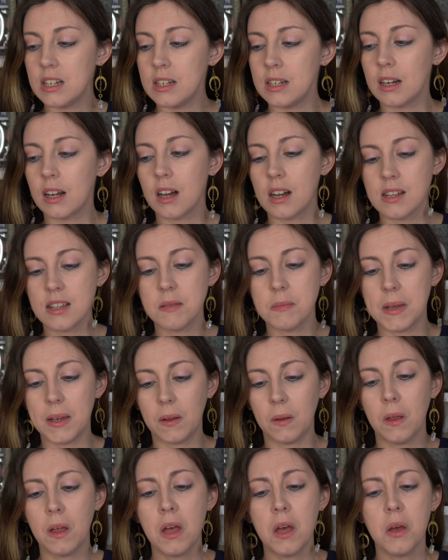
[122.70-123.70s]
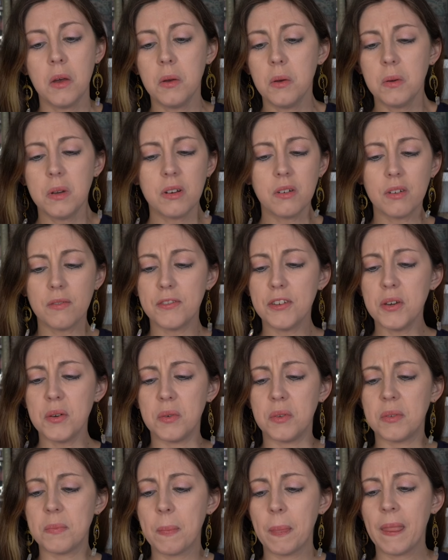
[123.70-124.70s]
in Cozumel, who can
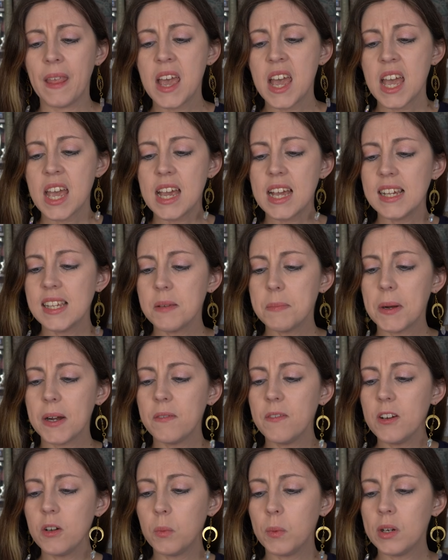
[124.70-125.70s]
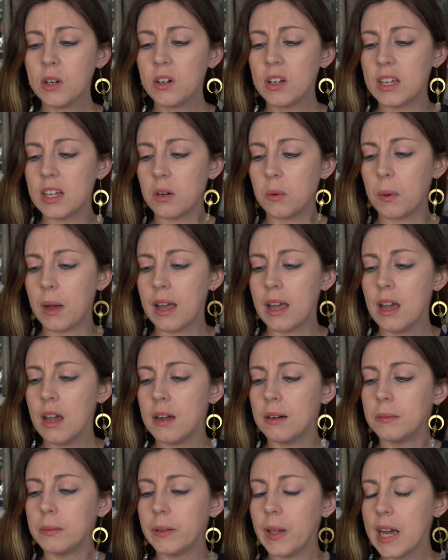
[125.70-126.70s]
refuse? It's the perfect winter getaway,
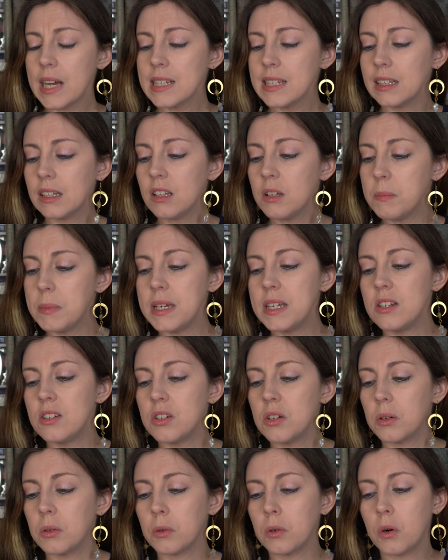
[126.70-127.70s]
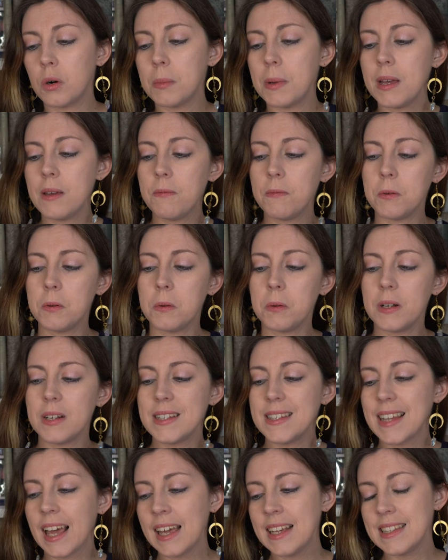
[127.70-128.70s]
relaxing on the beach, gourmet food,
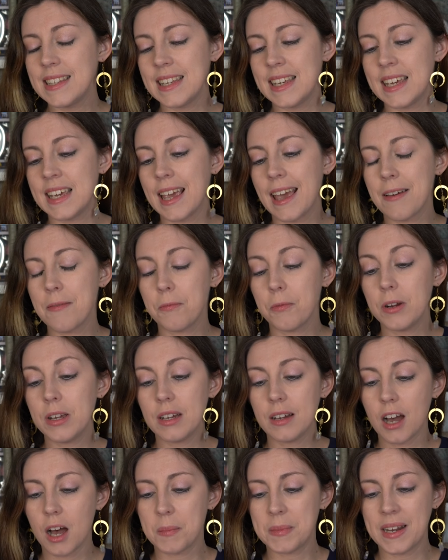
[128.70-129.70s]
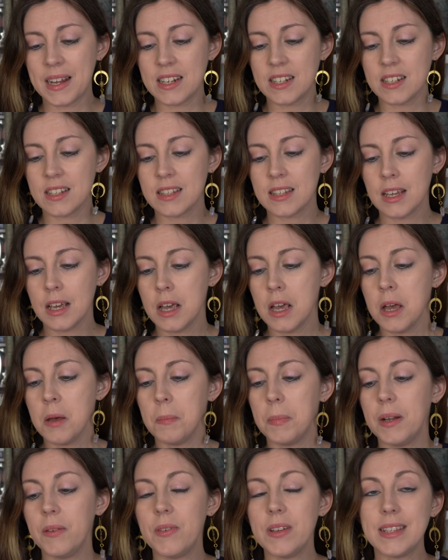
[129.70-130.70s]
sightseeing, and free accommodations.
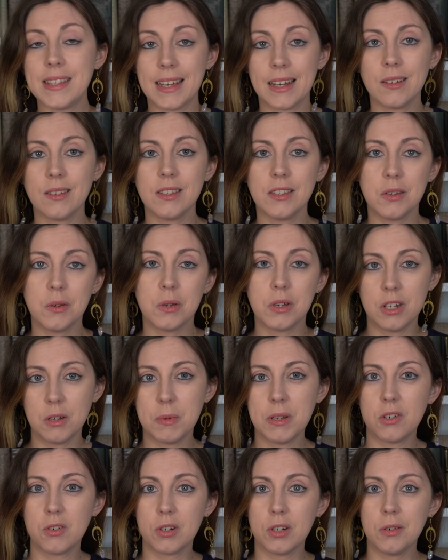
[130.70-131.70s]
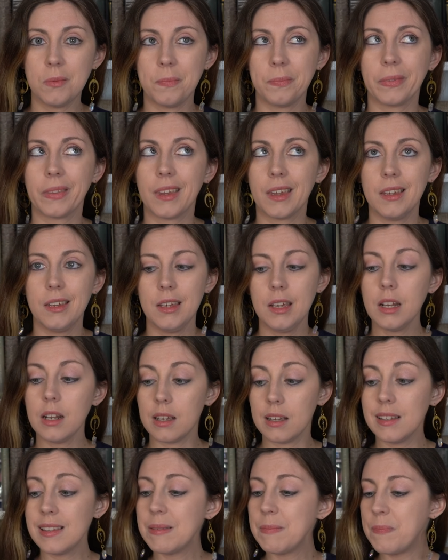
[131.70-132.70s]
But if it sounds too good to be true, it
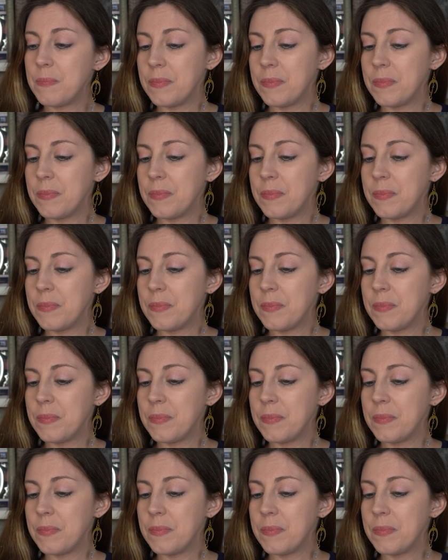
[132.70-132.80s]
is.